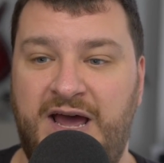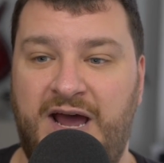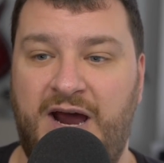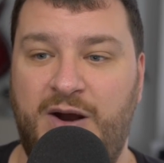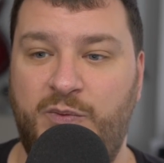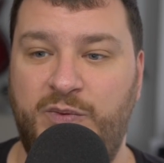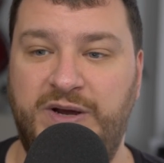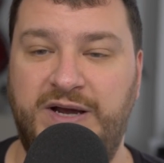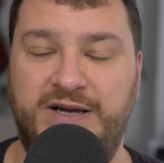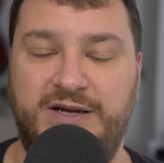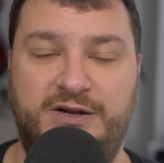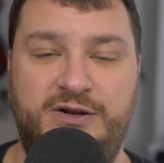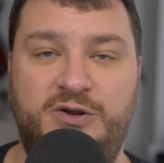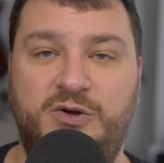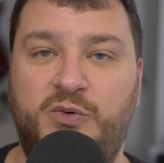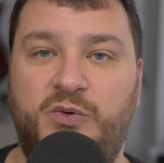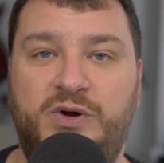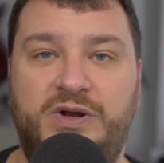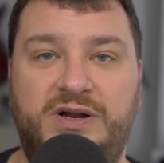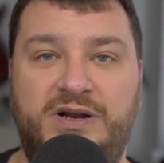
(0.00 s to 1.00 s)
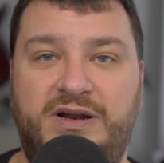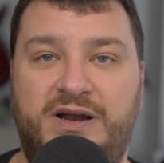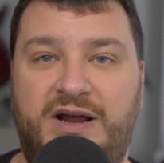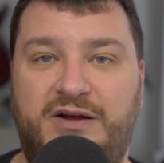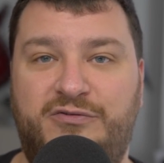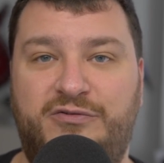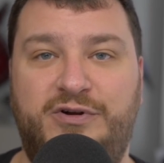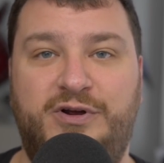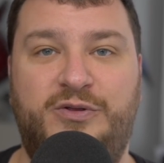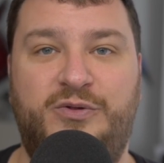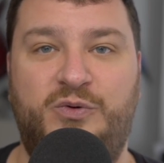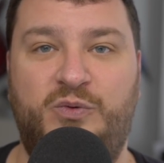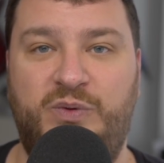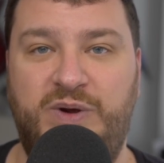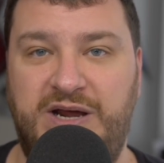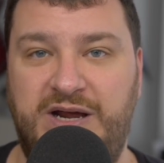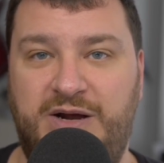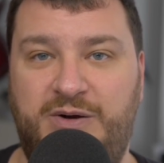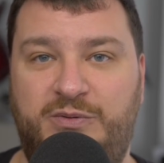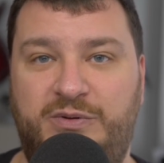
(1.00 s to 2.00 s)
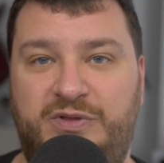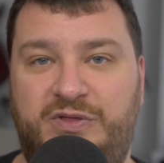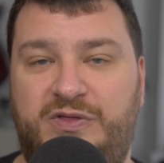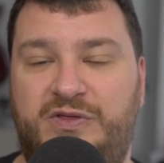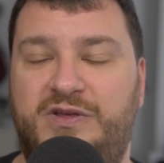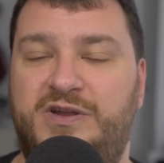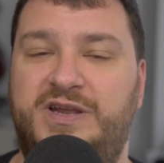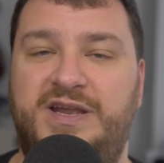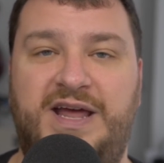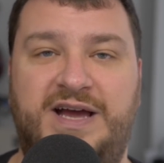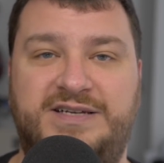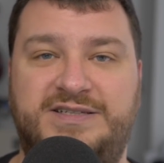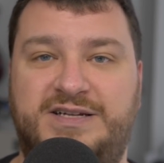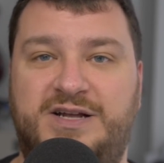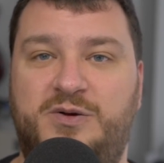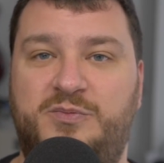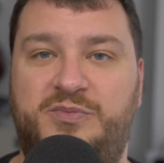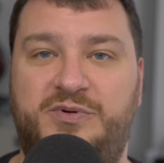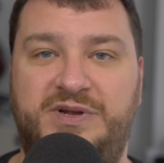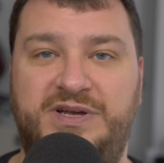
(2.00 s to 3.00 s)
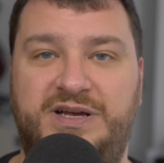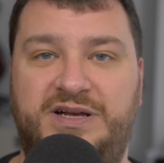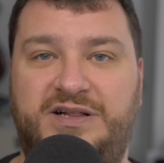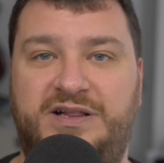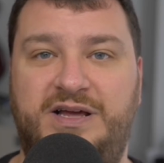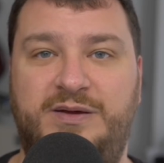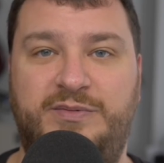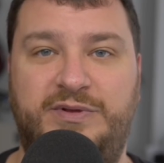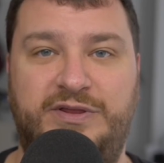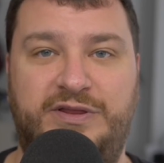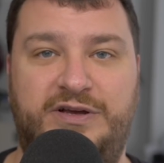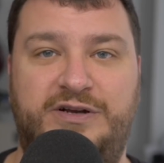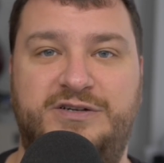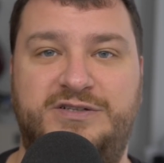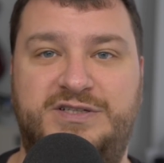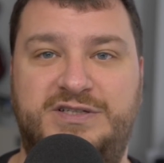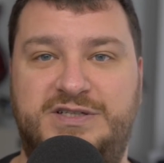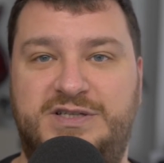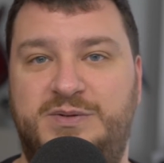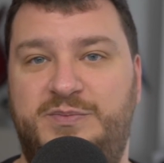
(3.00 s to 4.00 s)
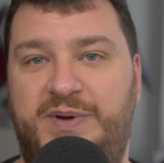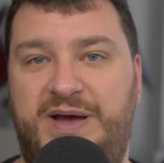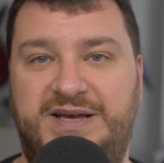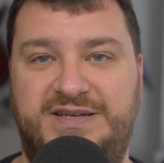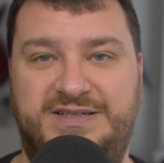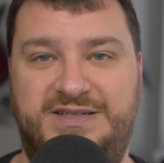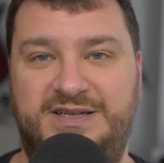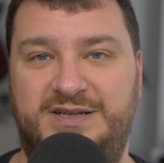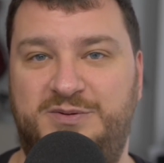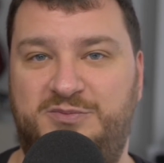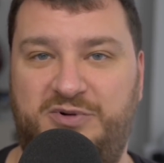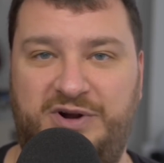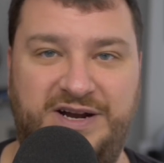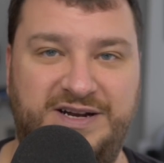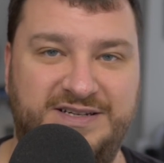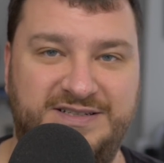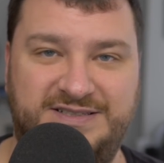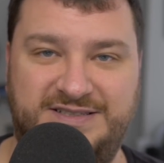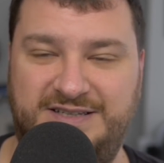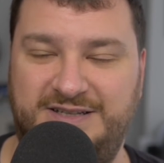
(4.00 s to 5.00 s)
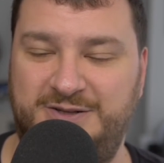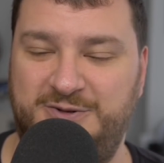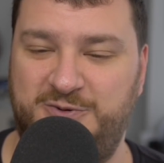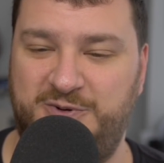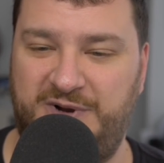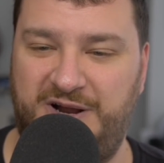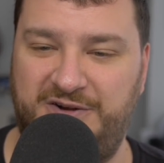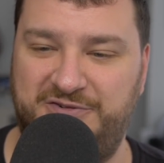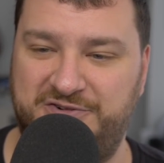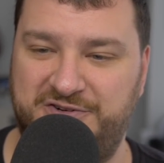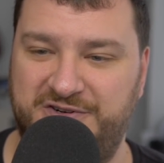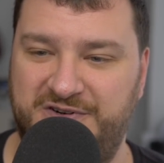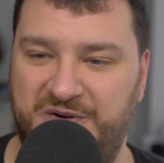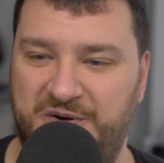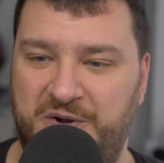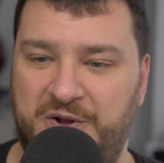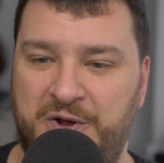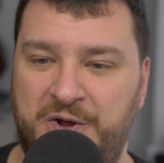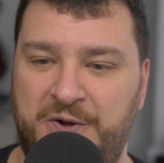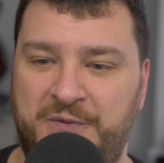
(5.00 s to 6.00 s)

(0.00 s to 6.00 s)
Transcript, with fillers: and we get a new one every other week with the next company claiming theirs is the best and the brightest and the whatever, and